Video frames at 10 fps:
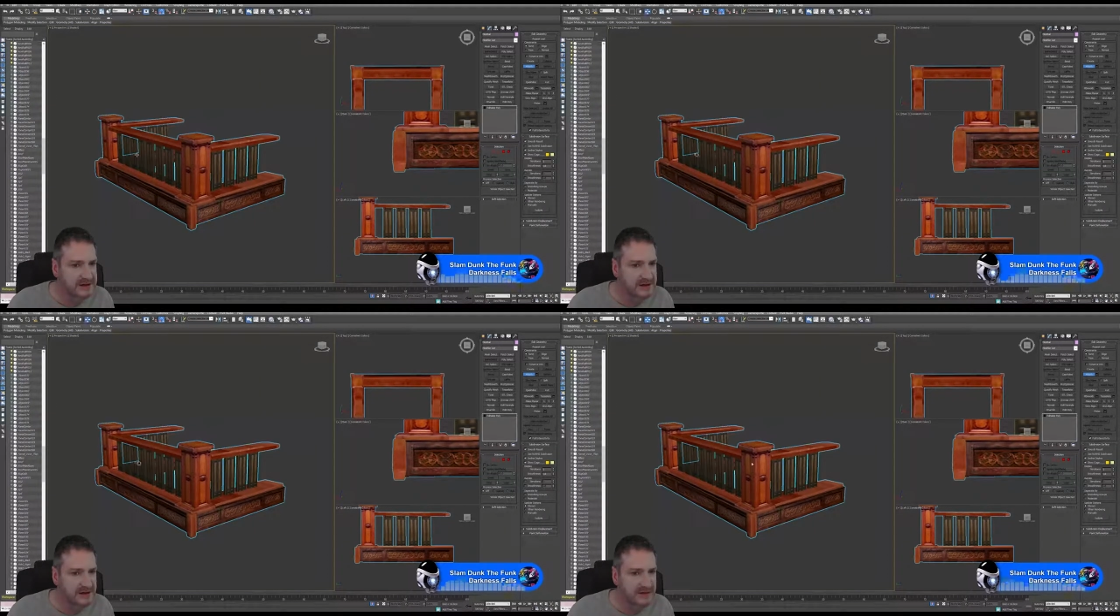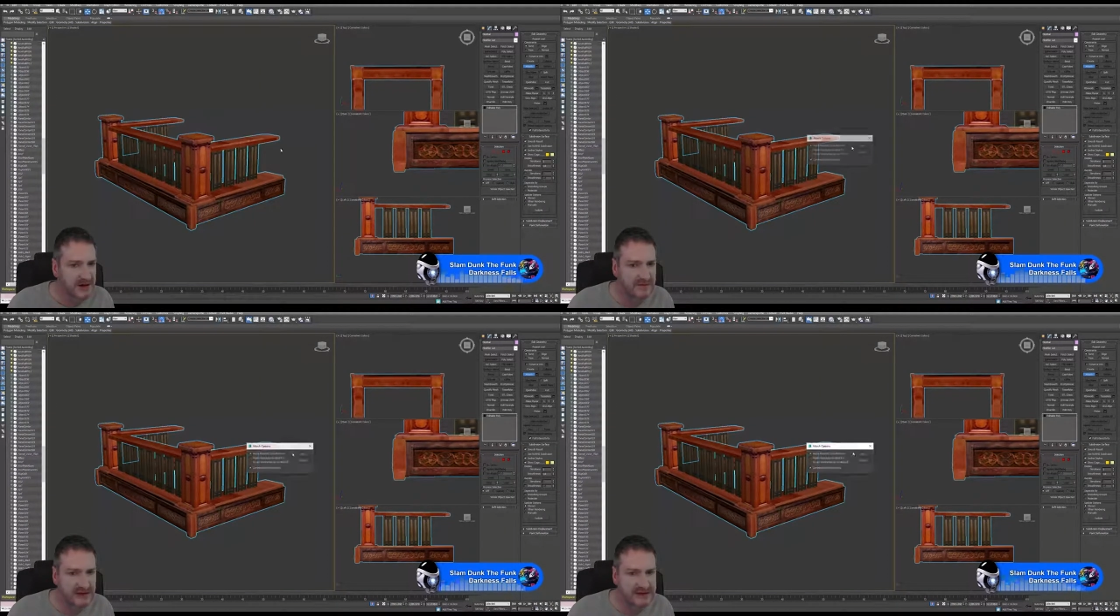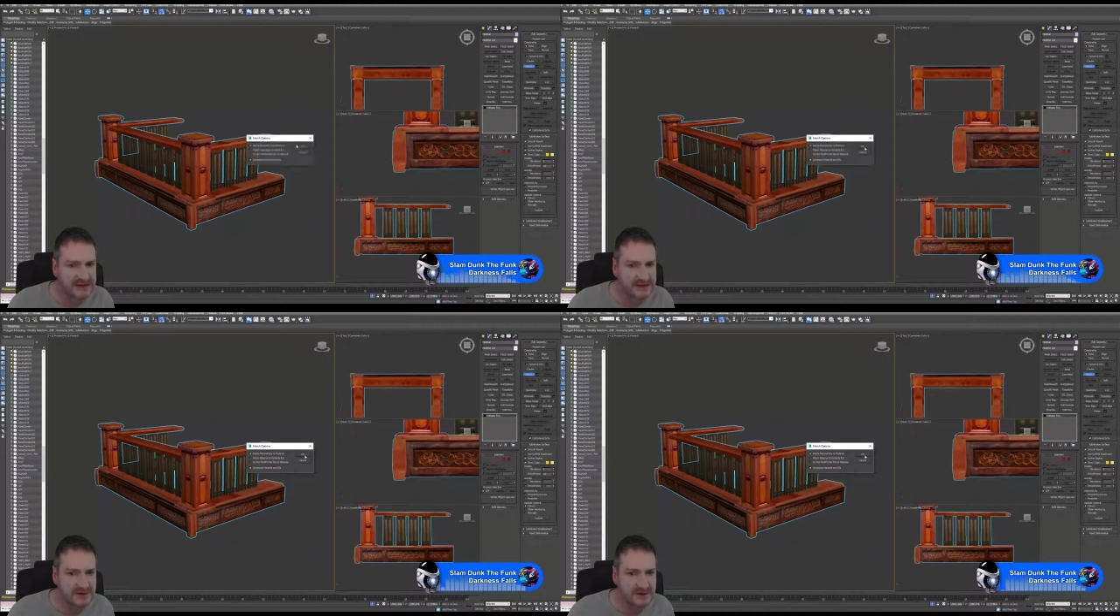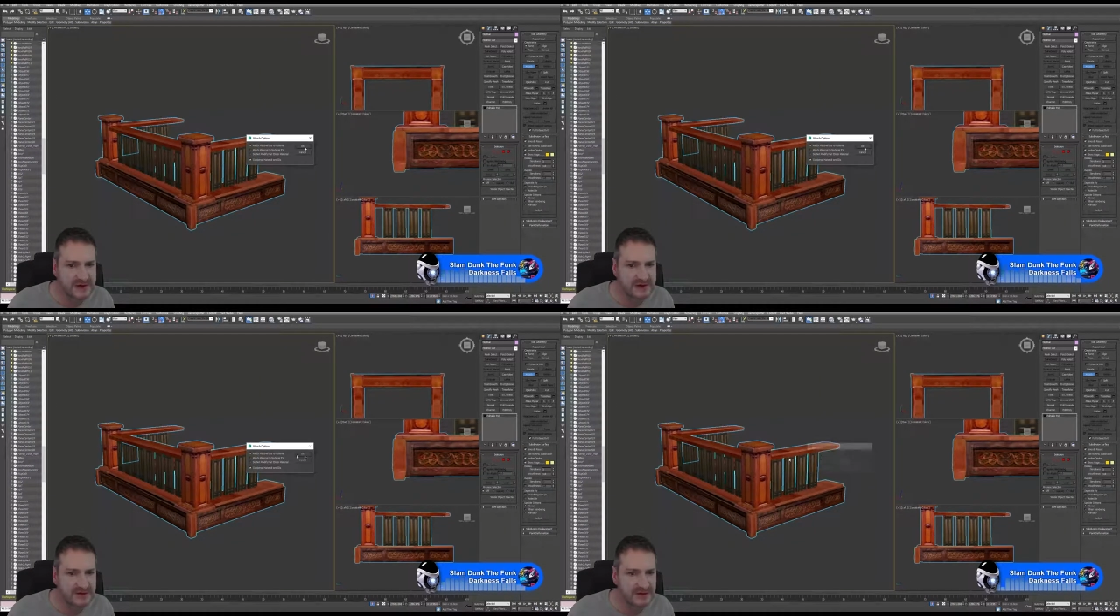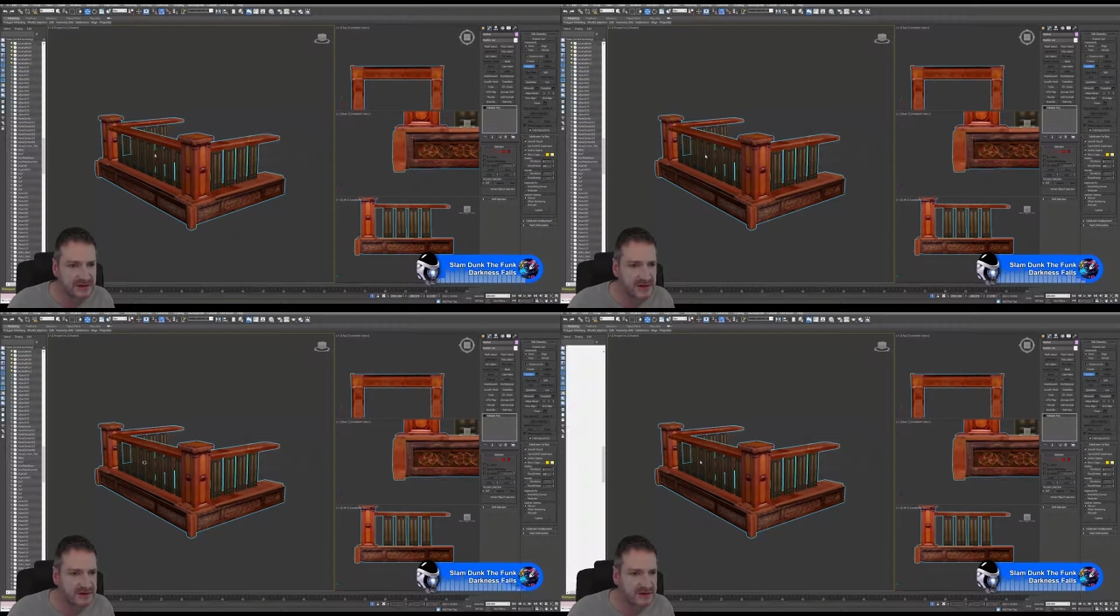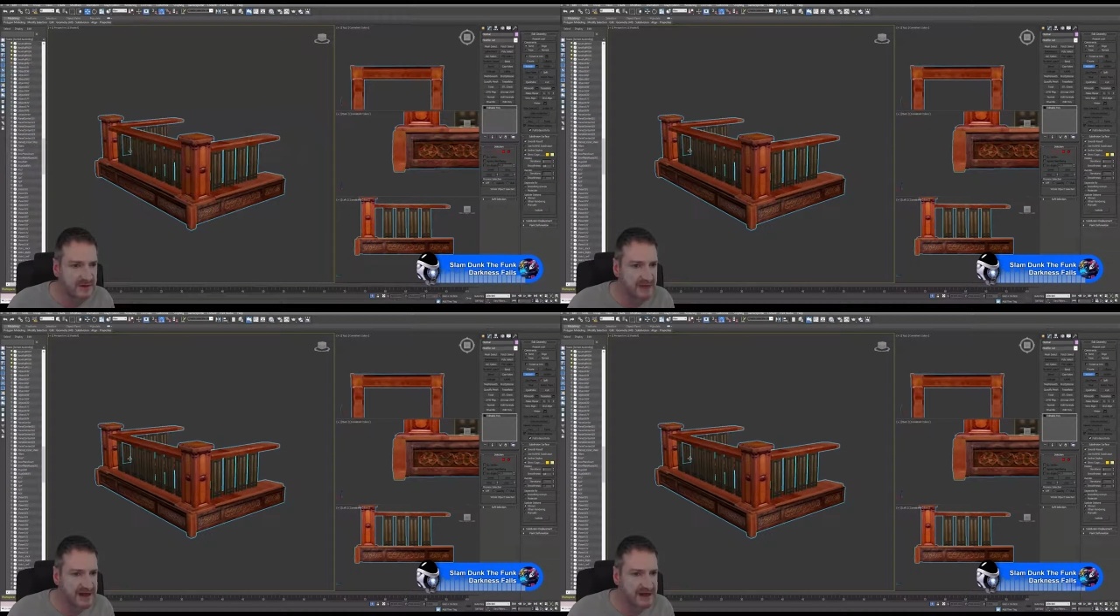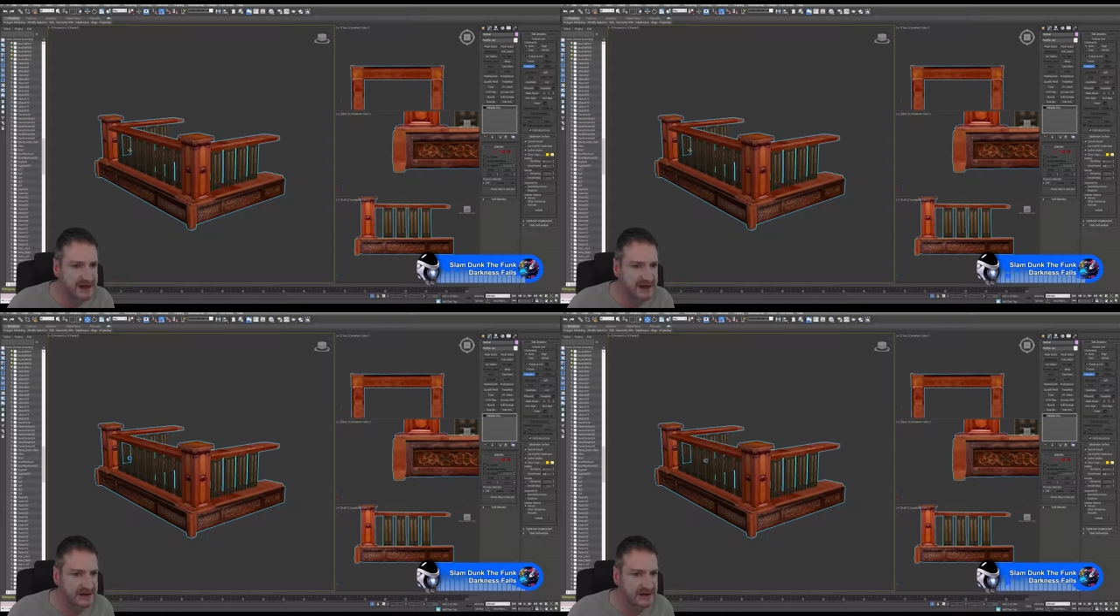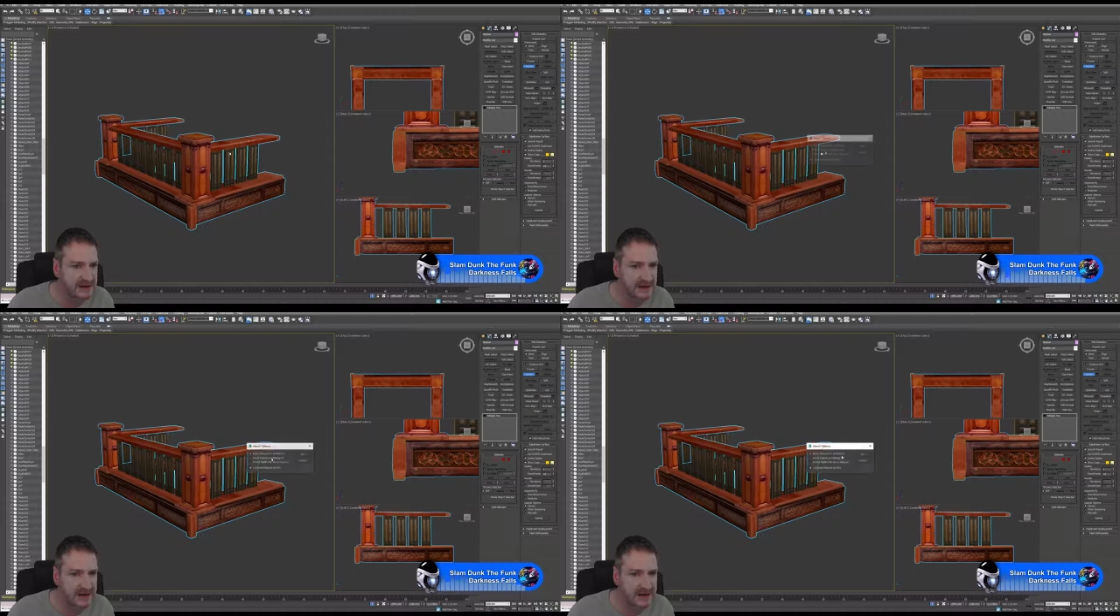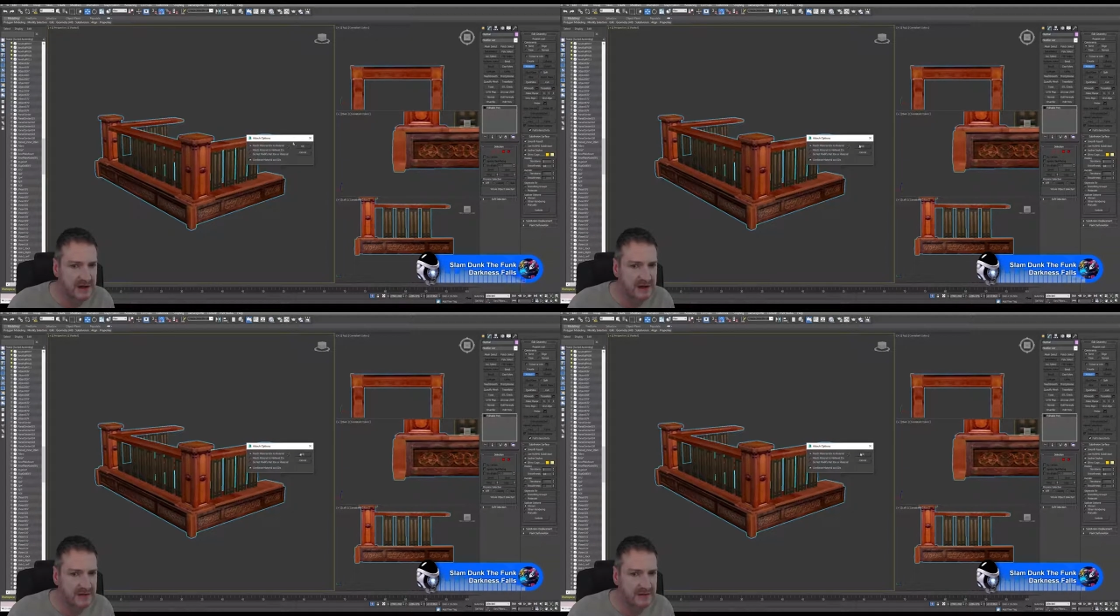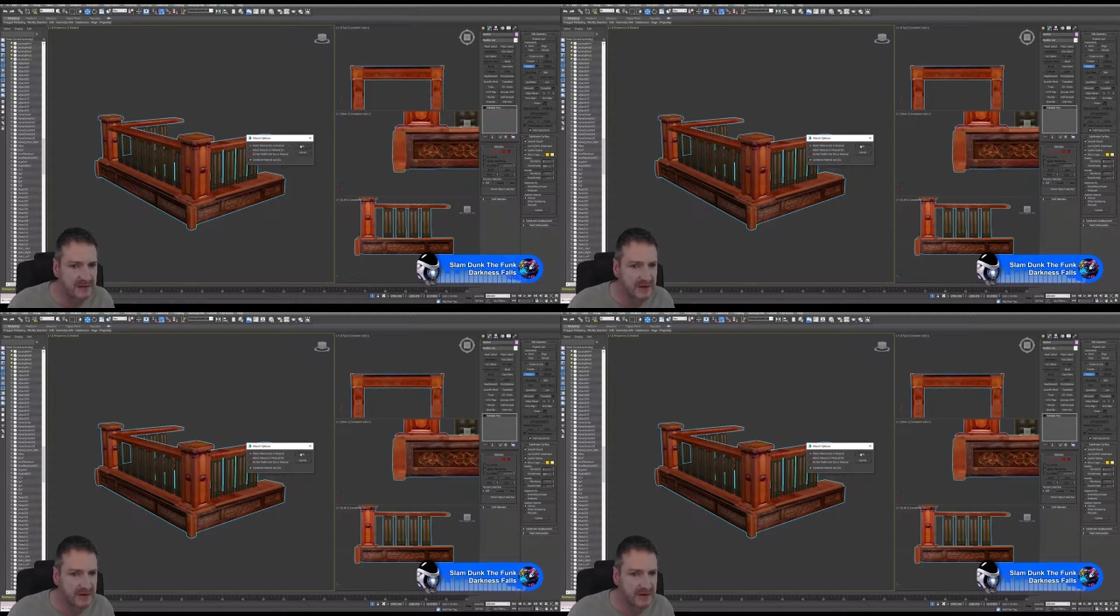So my advice is to always do it, even though it may take a little bit longer,